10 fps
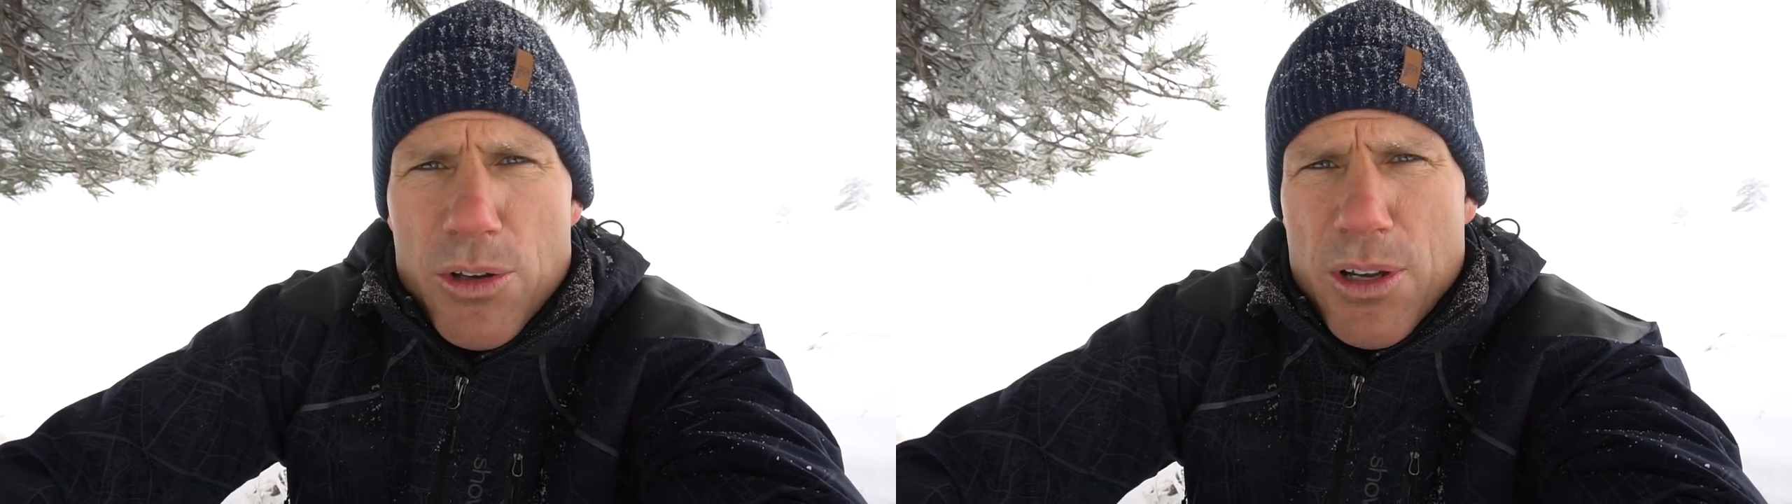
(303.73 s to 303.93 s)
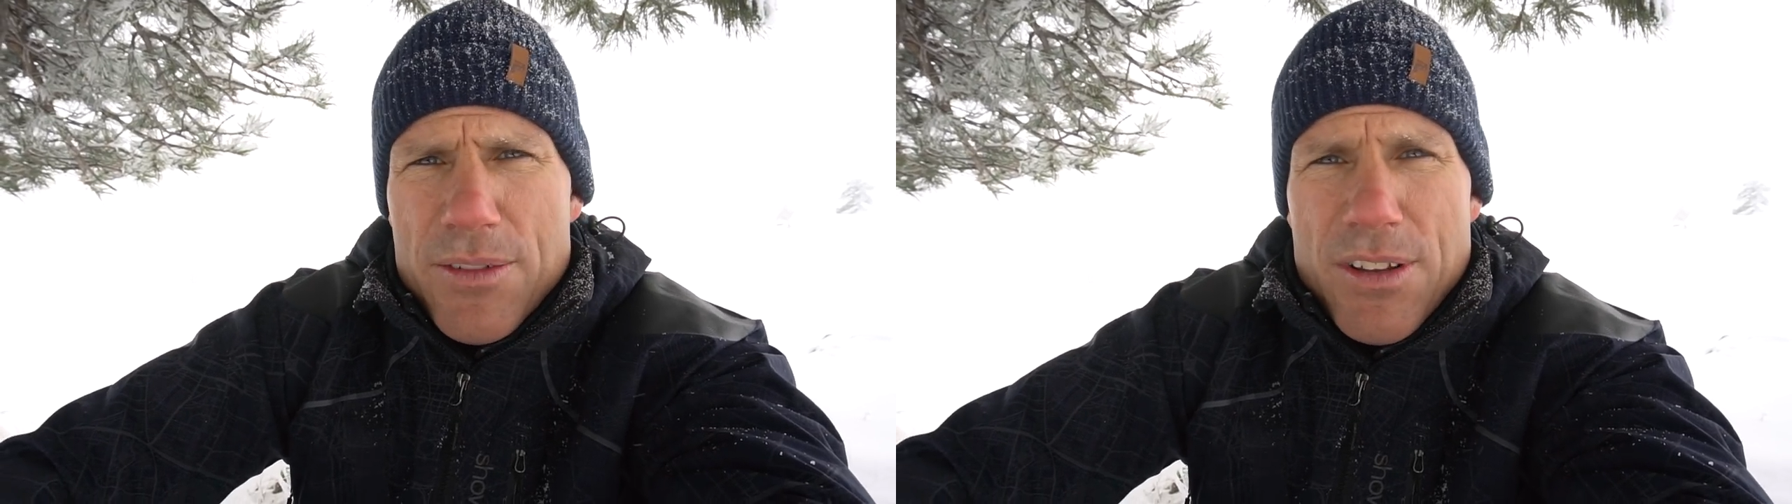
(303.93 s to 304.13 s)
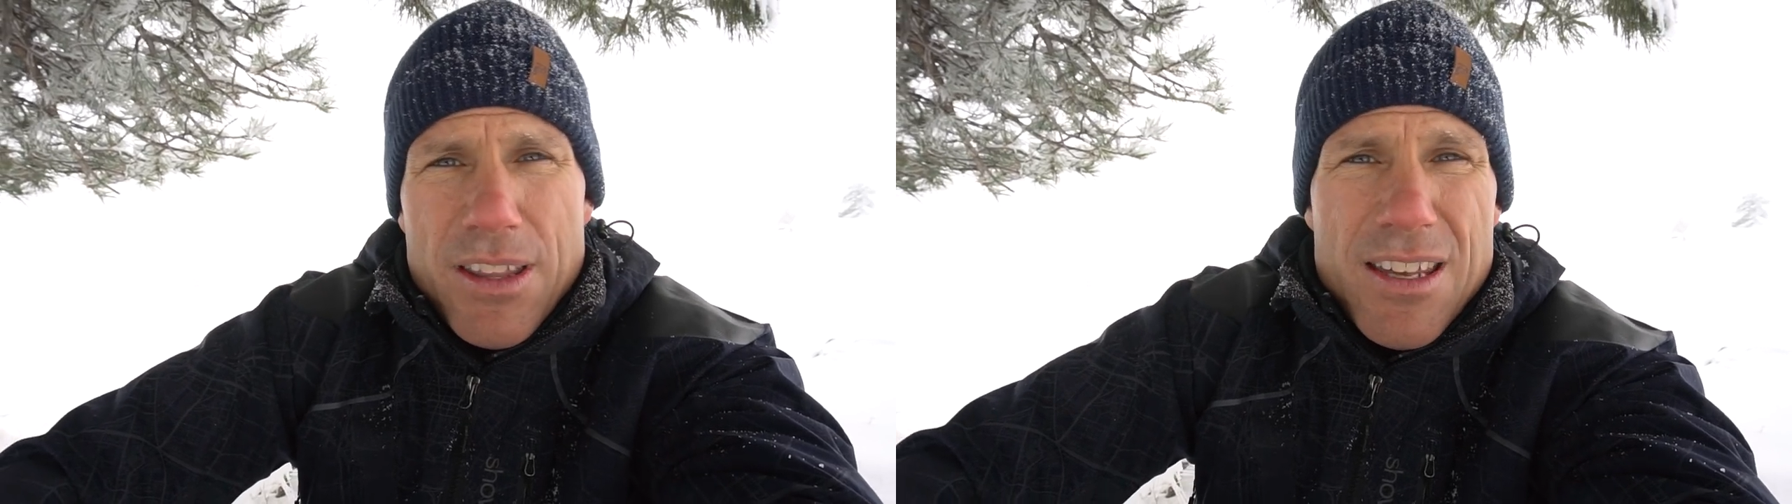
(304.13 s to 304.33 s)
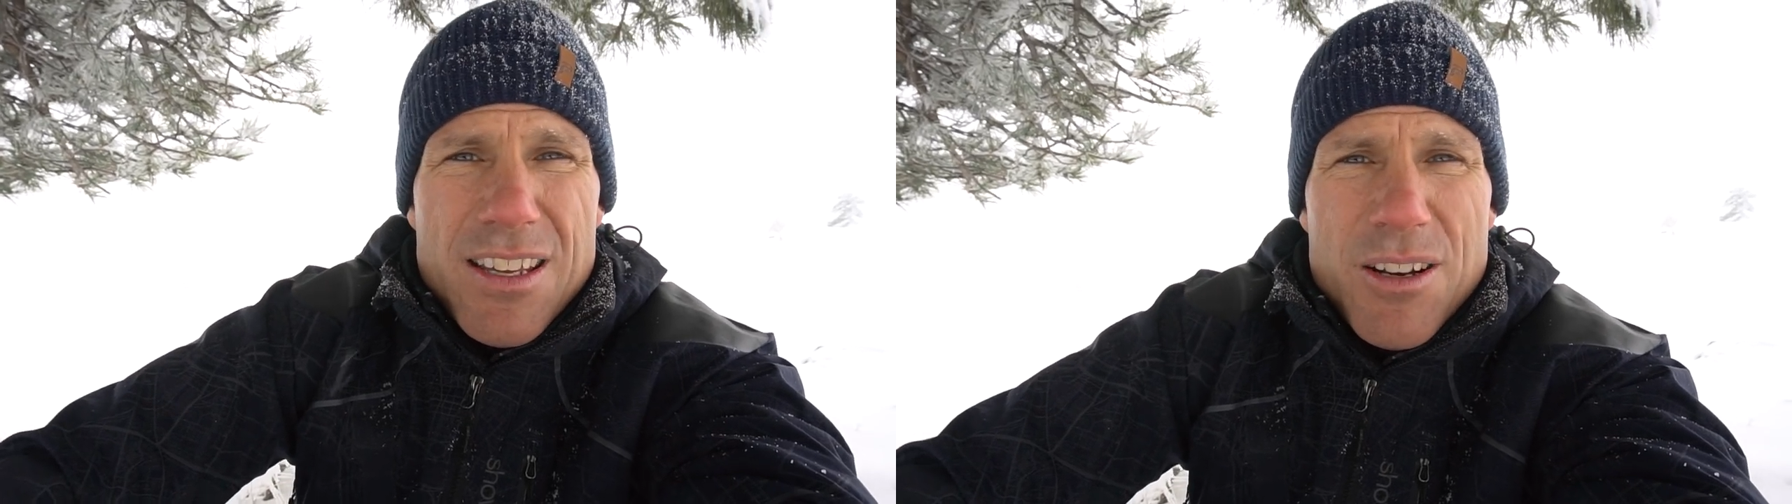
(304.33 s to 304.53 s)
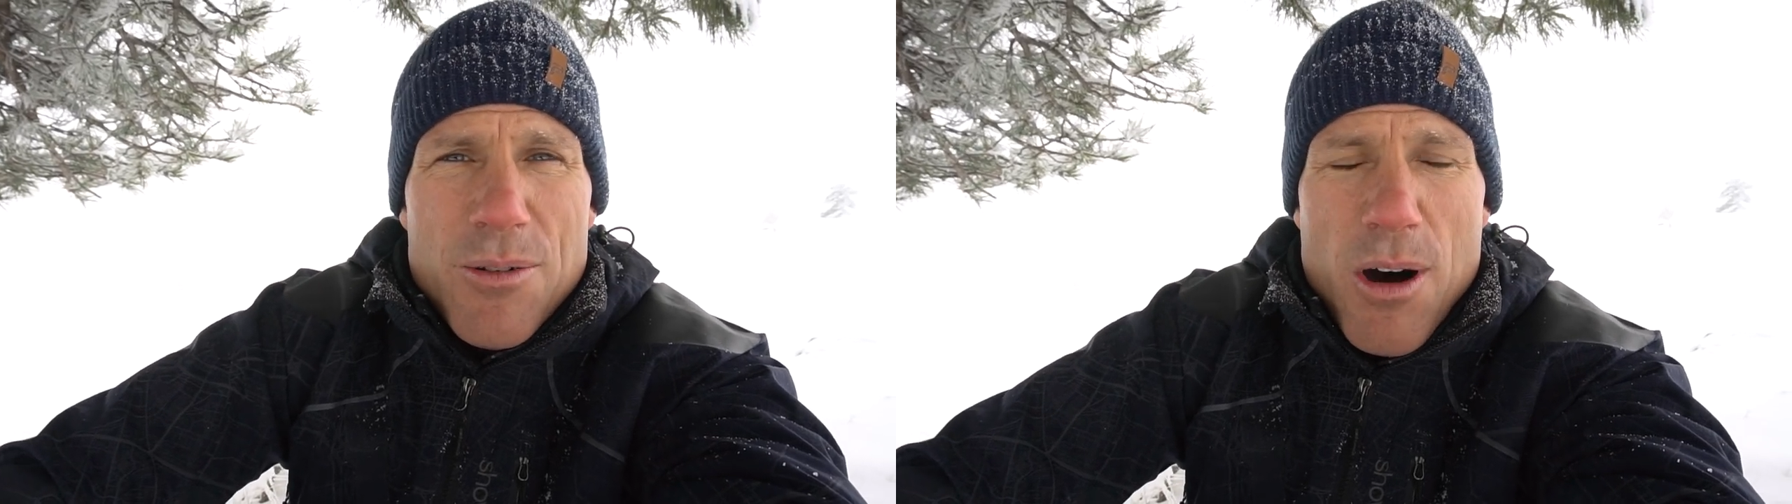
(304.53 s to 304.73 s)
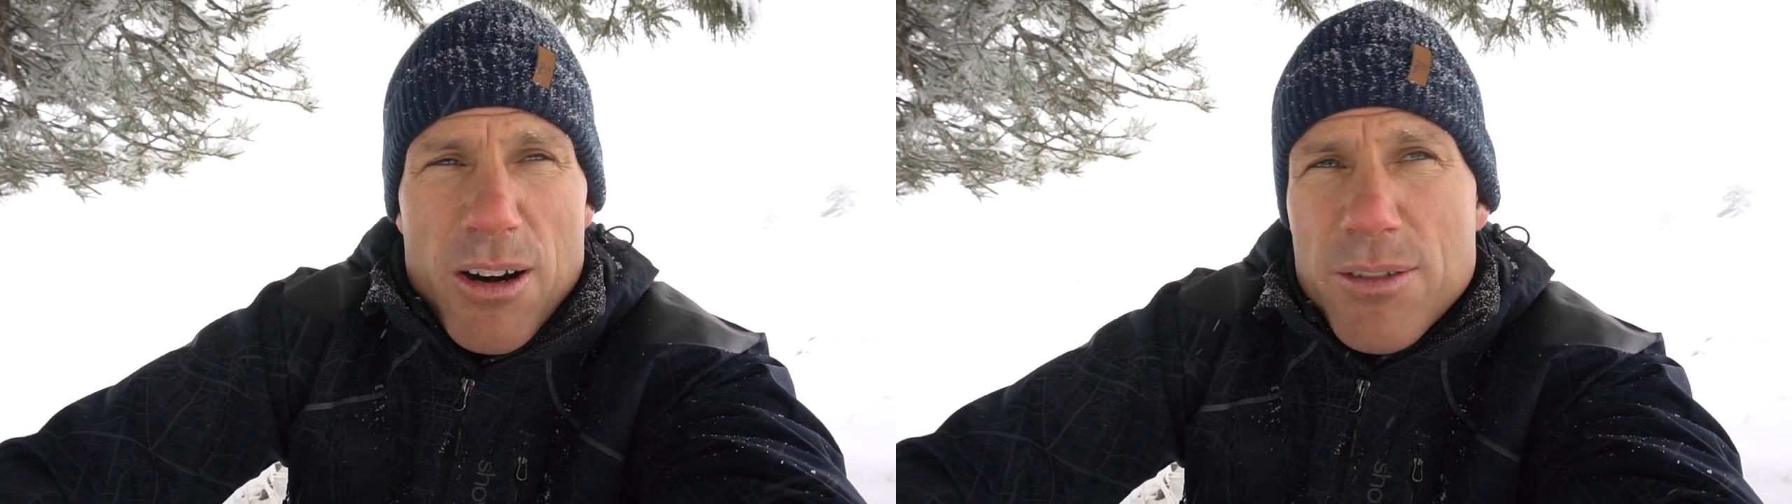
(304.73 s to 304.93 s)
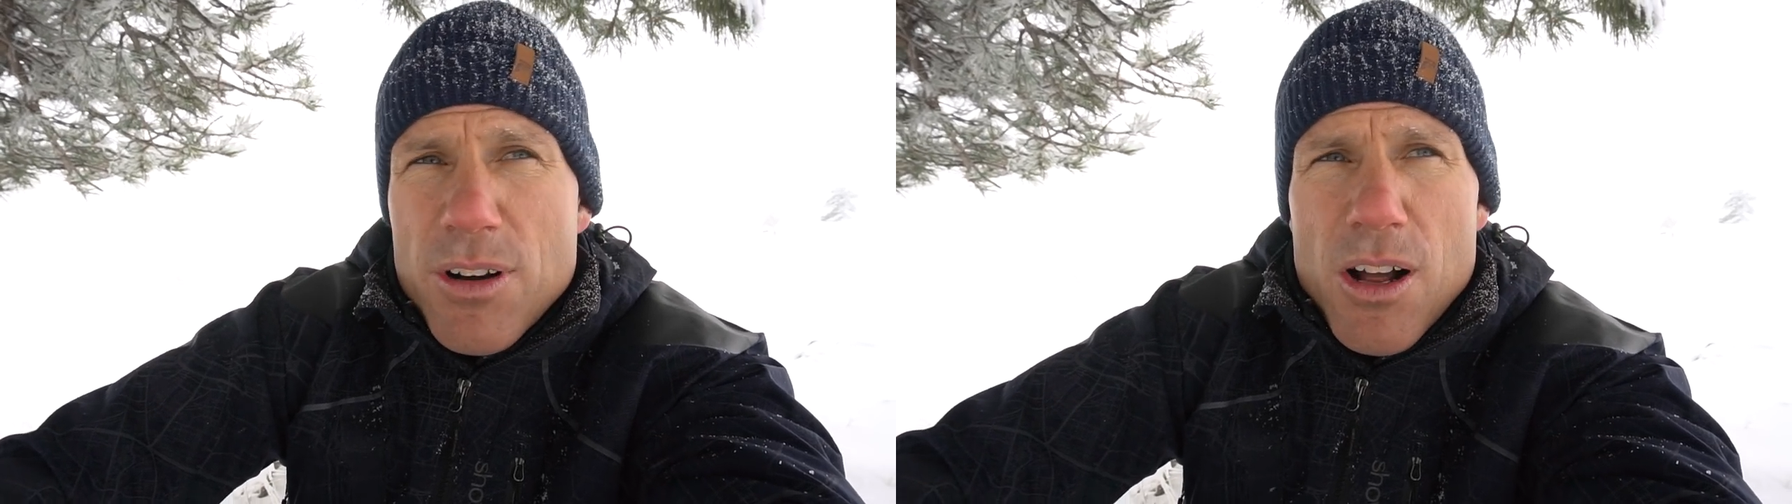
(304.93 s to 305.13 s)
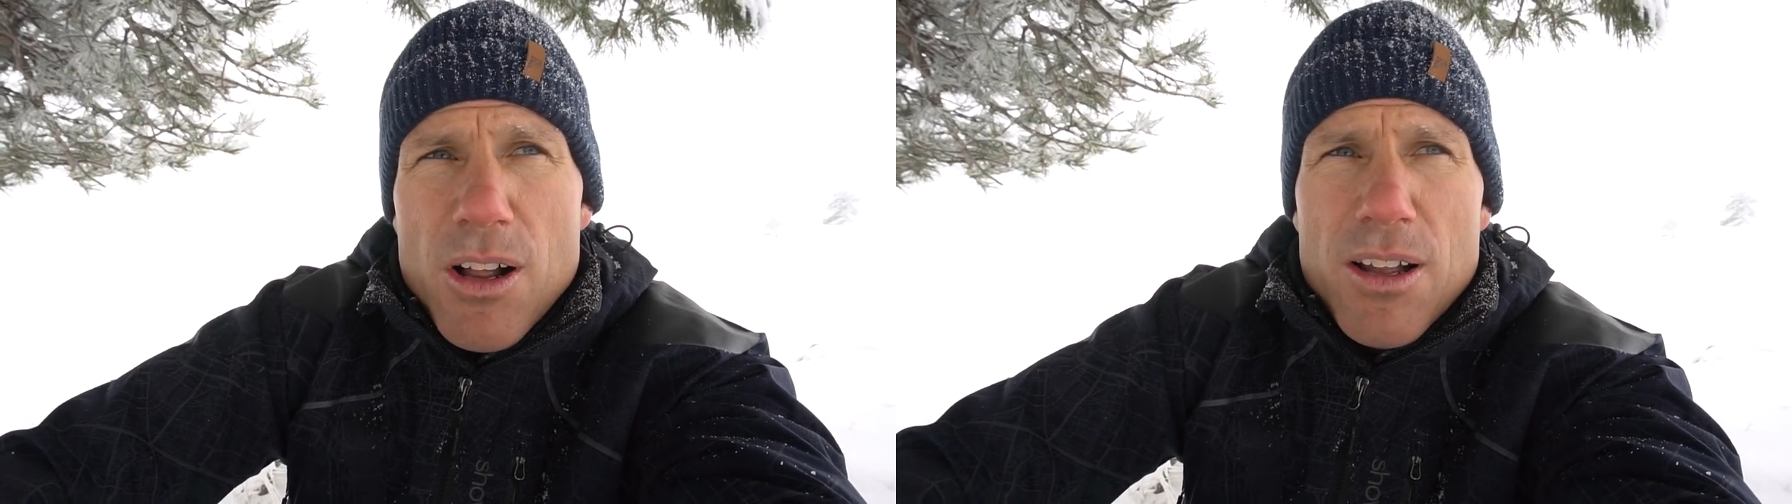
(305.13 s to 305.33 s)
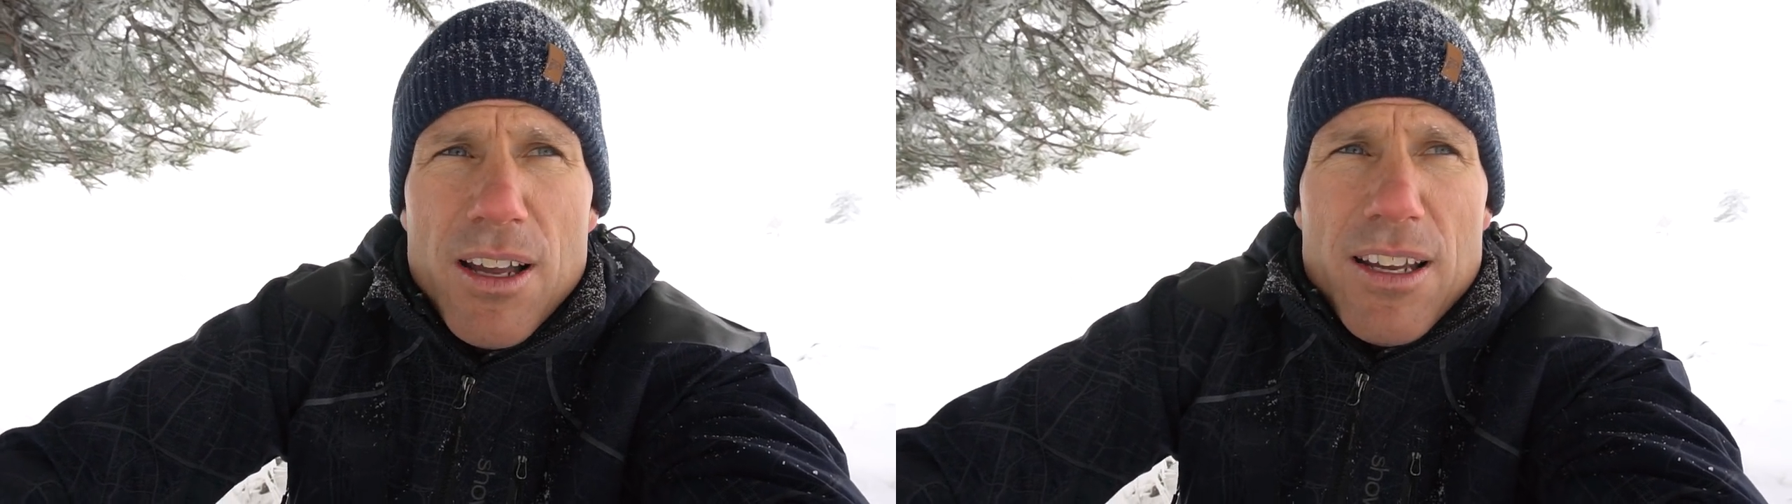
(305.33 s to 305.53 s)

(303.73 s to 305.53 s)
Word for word: You could have a thinking waterfall.